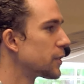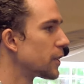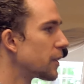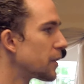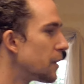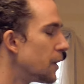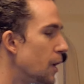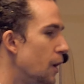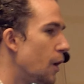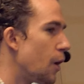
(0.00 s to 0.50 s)

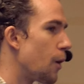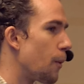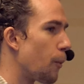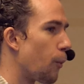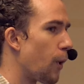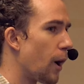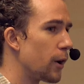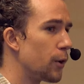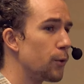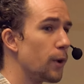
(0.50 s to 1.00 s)
the
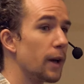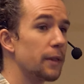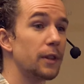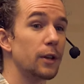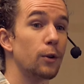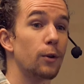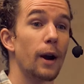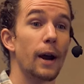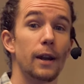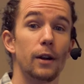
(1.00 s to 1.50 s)
one who had the
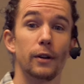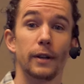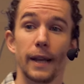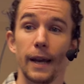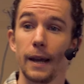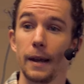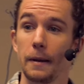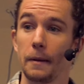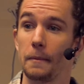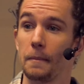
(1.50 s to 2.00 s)
greater
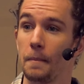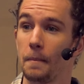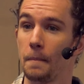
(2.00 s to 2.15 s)
debt.